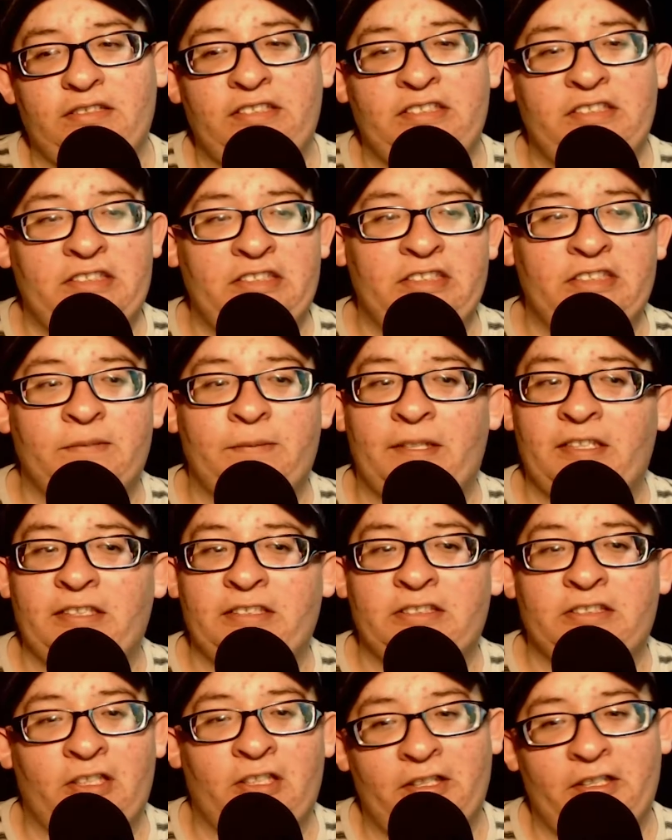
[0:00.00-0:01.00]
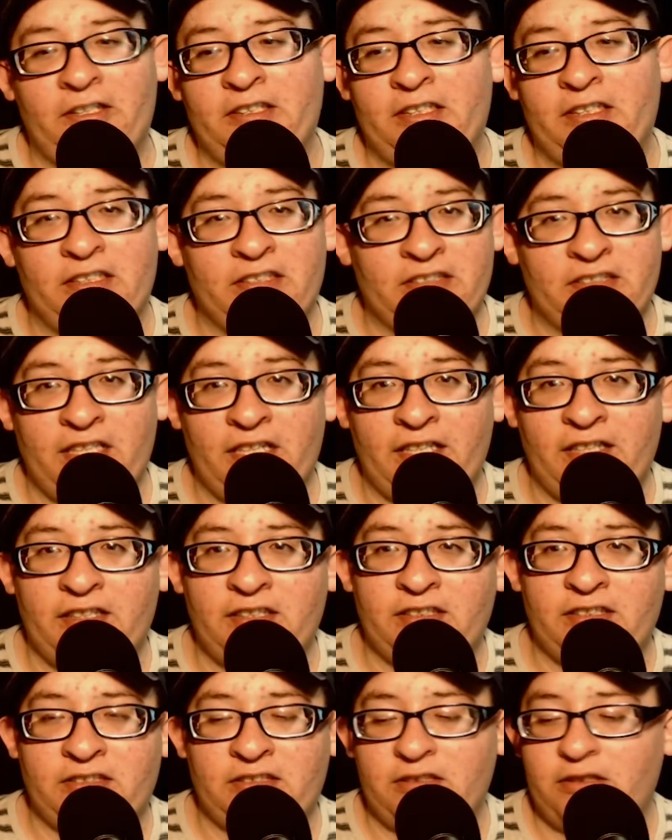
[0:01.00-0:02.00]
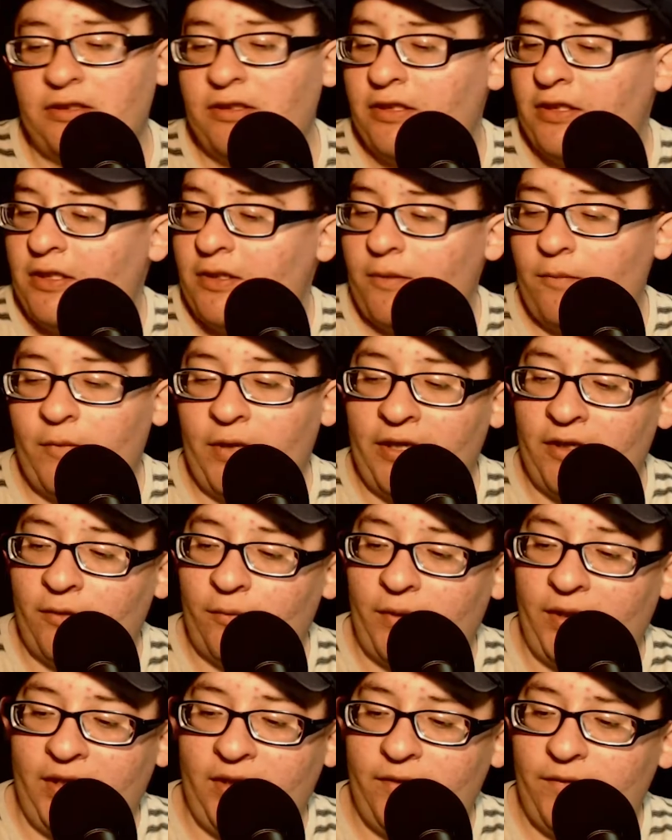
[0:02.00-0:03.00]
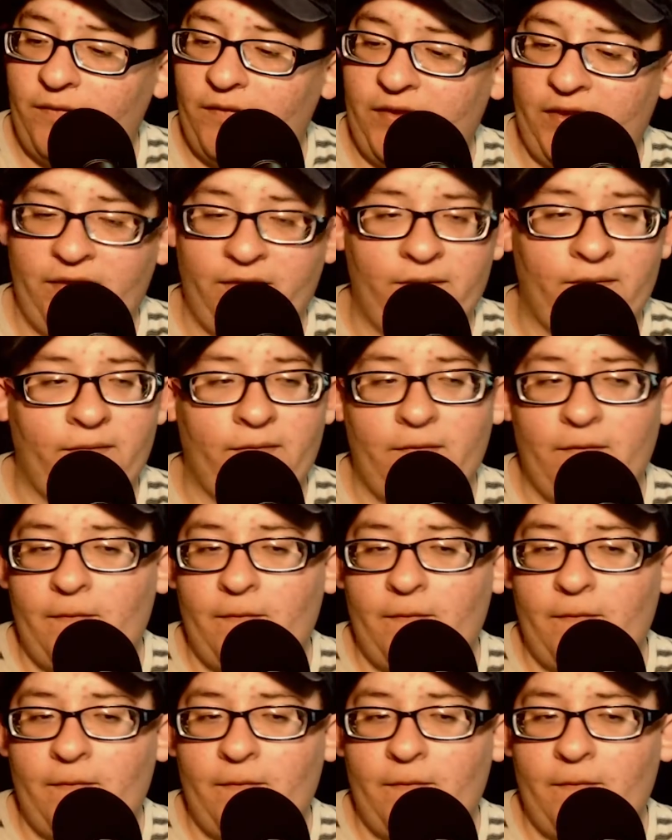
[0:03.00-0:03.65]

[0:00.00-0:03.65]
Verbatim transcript: DC is barely starting and it's getting its way around and